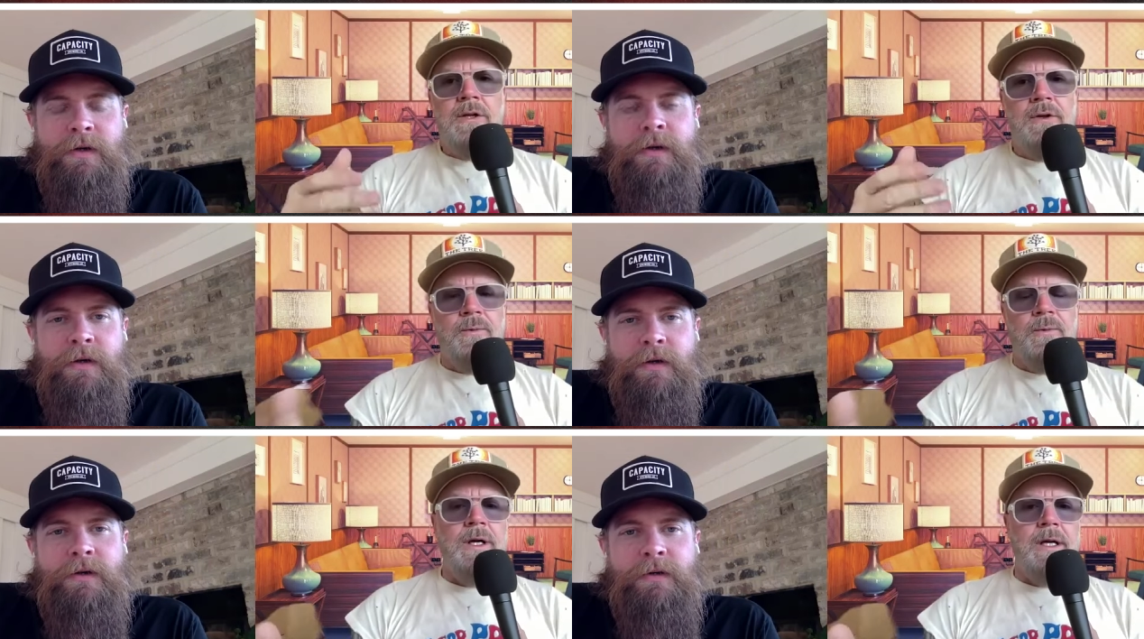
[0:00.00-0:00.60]
Speaker 1: you
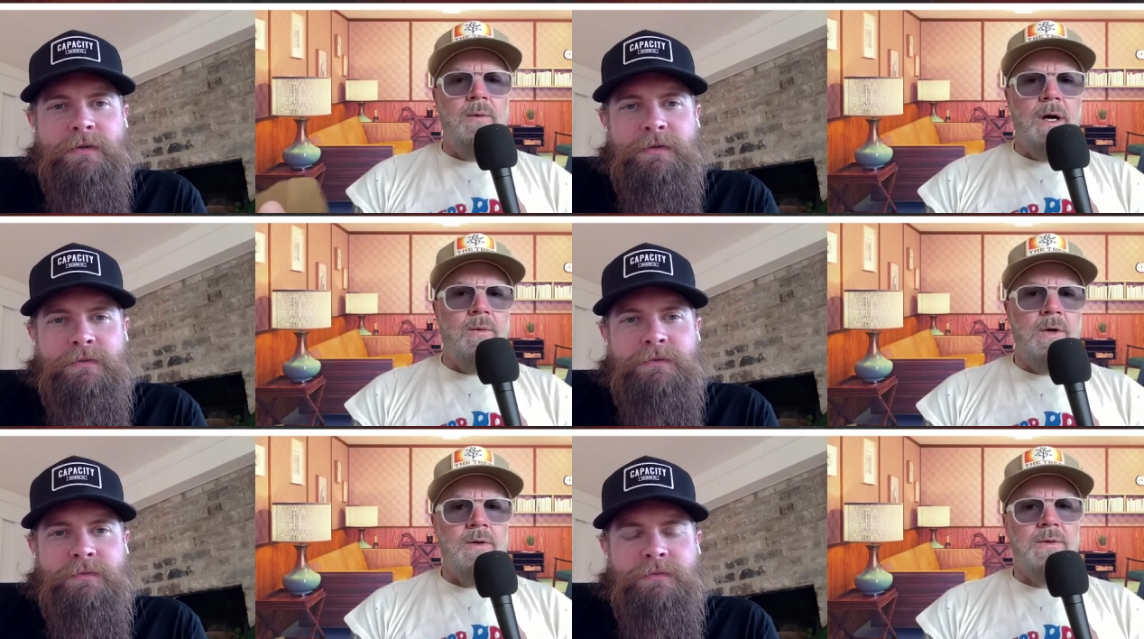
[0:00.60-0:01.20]
really want to
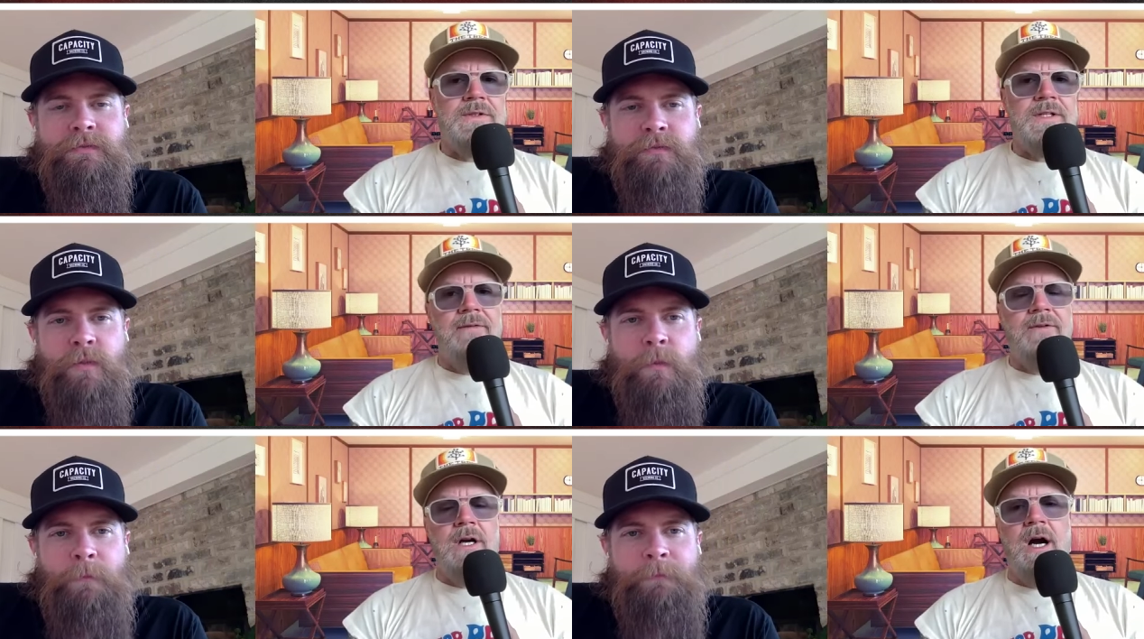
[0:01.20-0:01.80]
work with
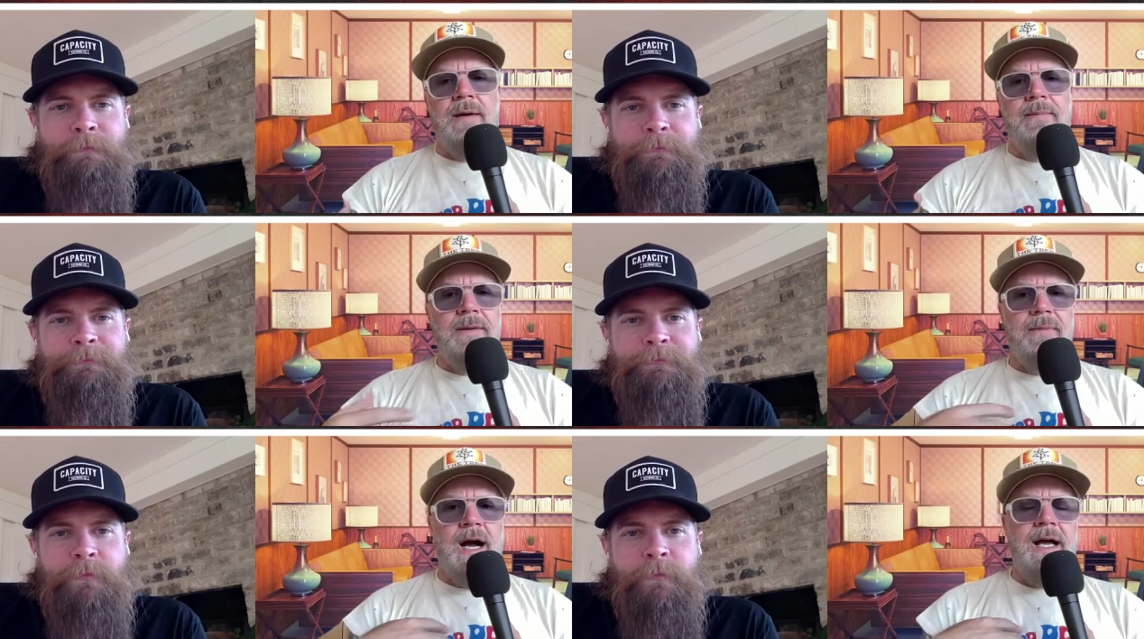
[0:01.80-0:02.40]
Dave Cobb,
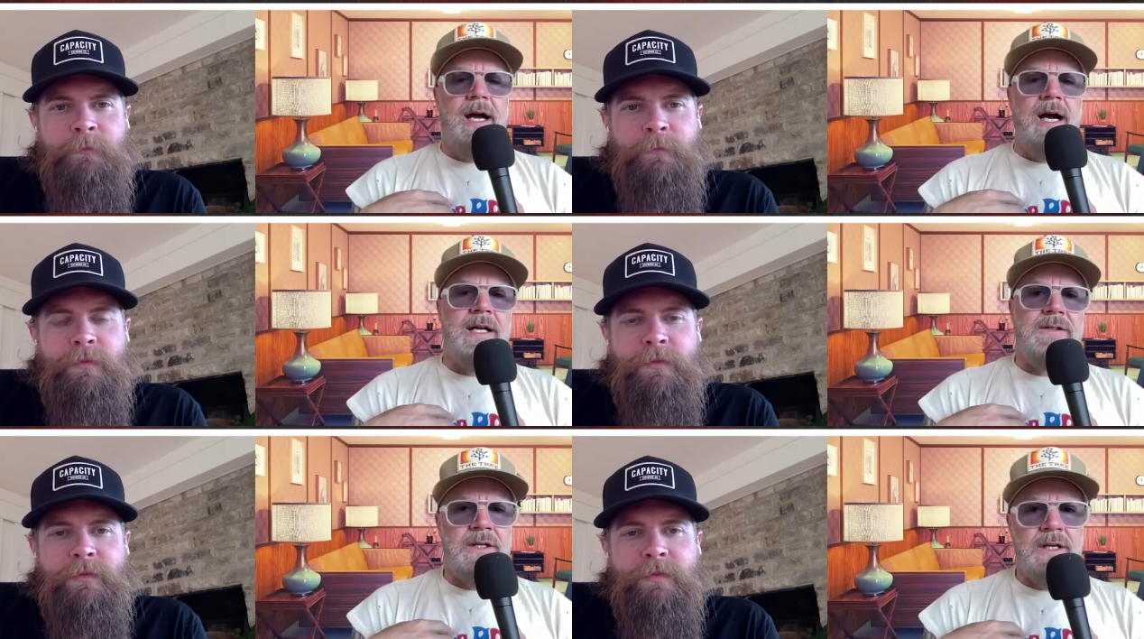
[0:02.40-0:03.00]
in my
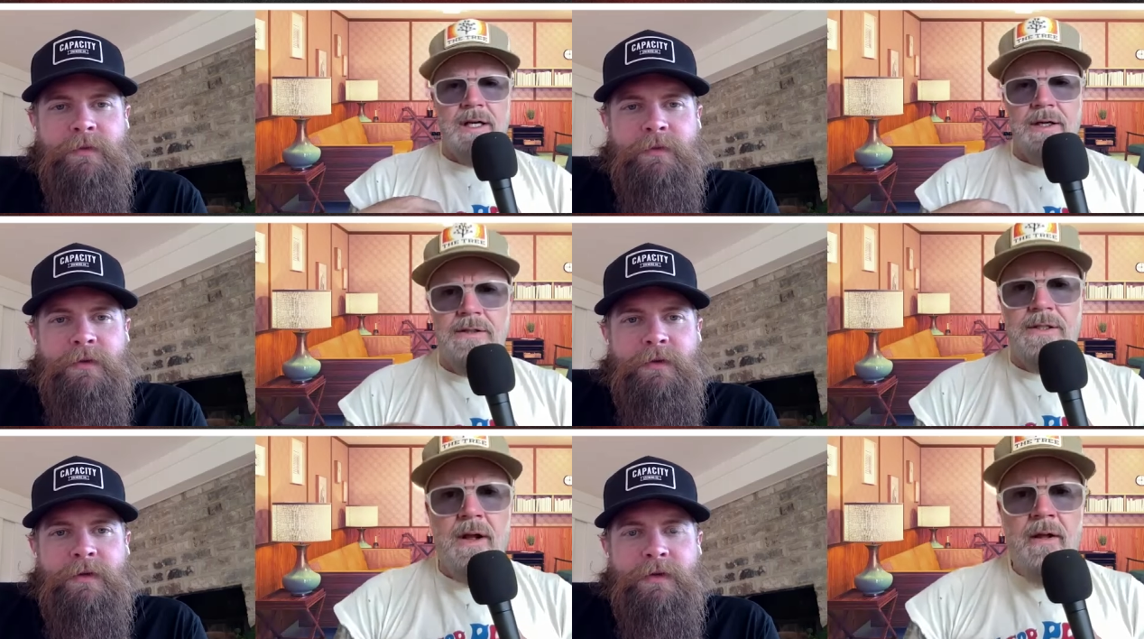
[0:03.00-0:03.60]
eyes and
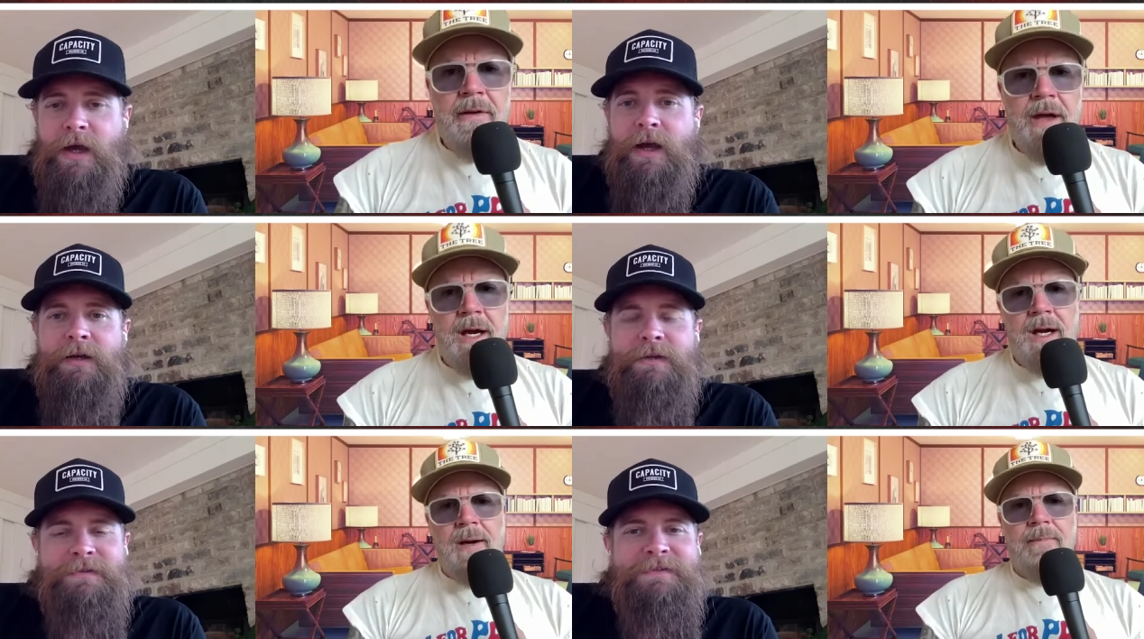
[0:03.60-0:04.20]
ears, yeah,
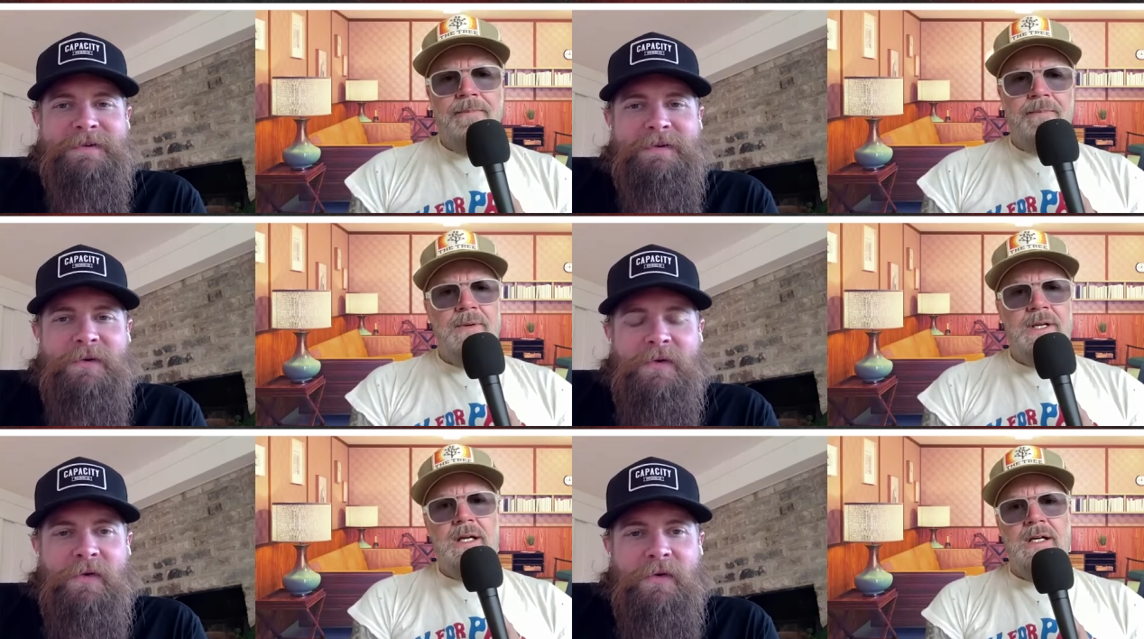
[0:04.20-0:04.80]
um,
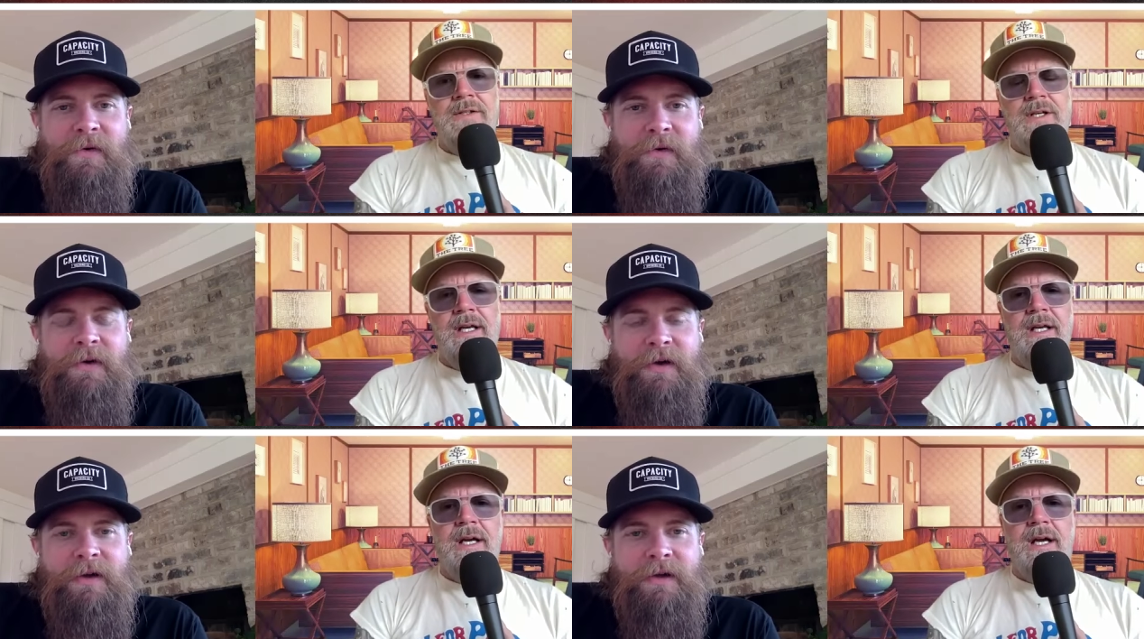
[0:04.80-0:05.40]
because
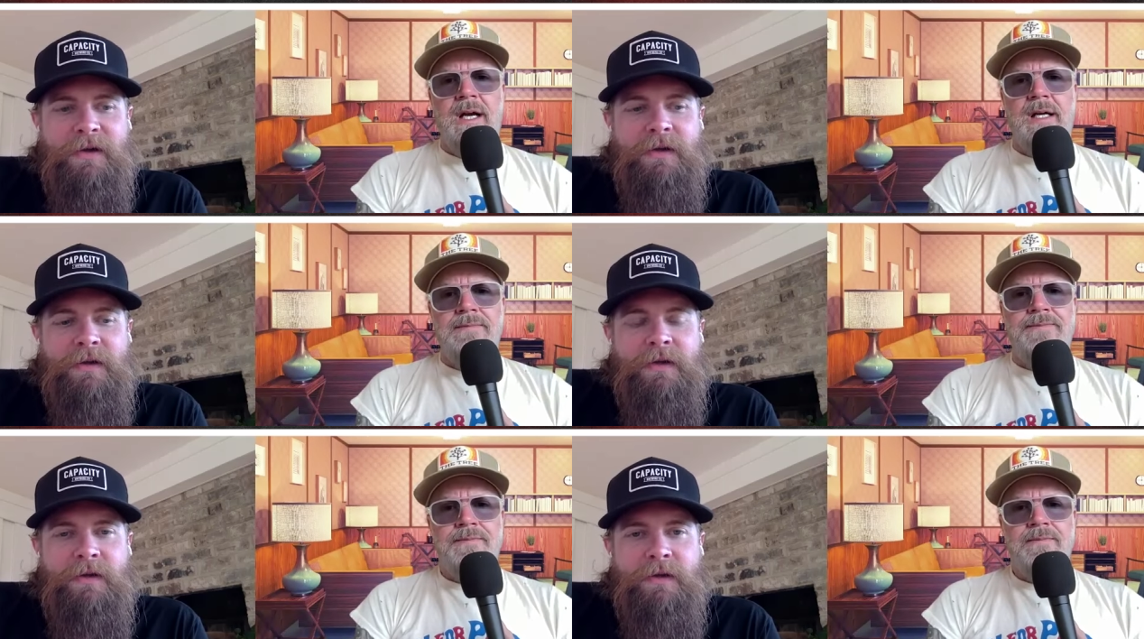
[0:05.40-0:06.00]
he
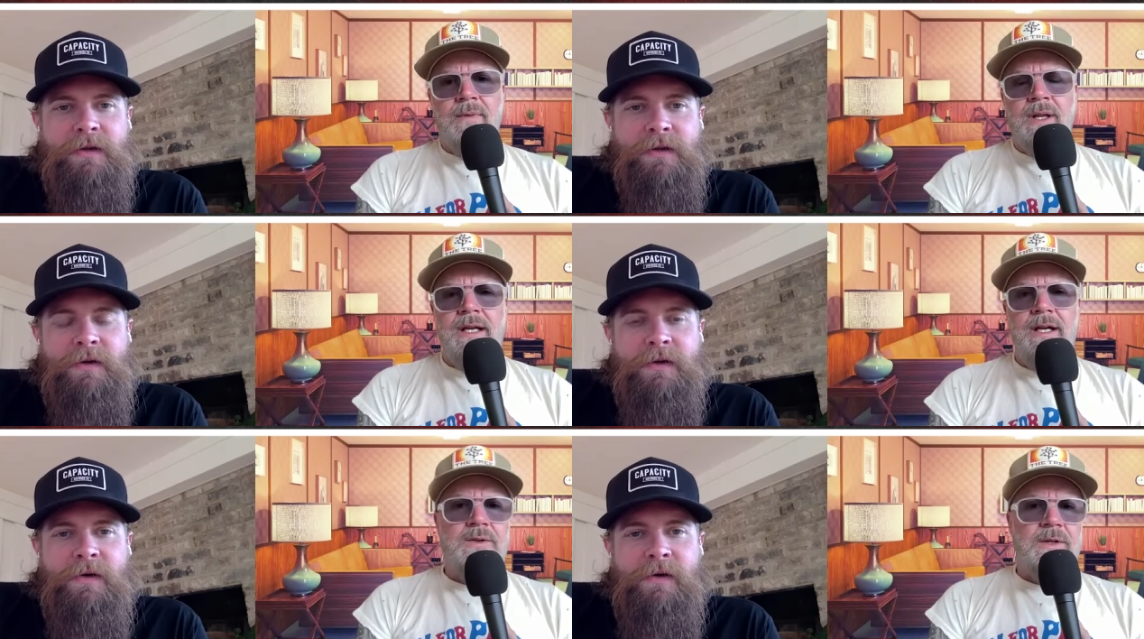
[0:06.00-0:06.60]
um, he
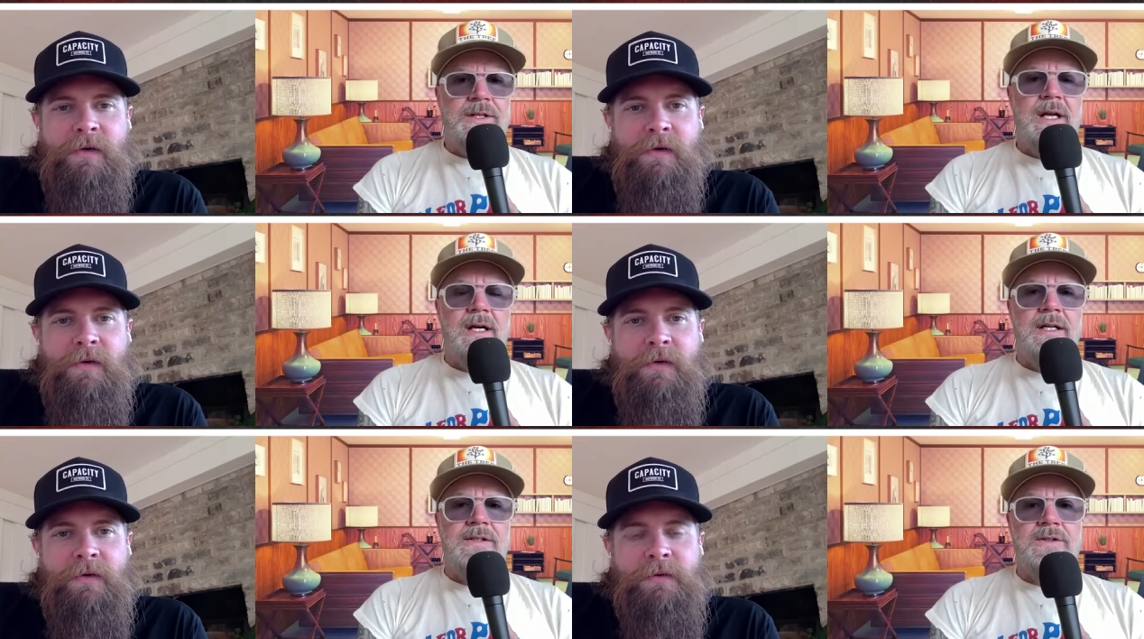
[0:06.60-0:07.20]
knows what the
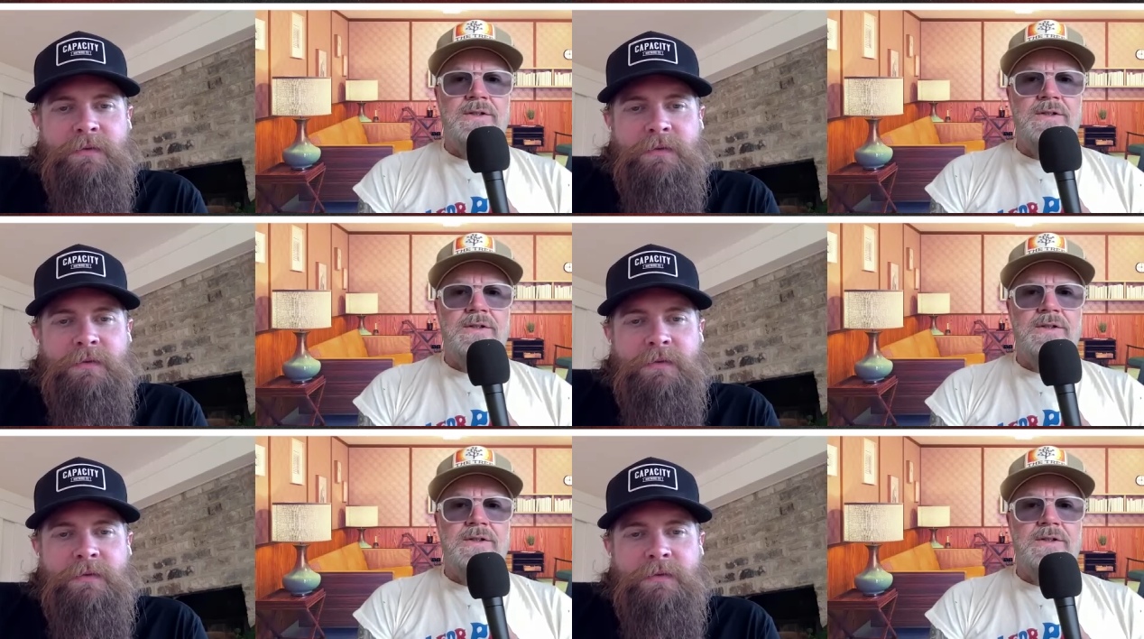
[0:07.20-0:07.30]
hell he's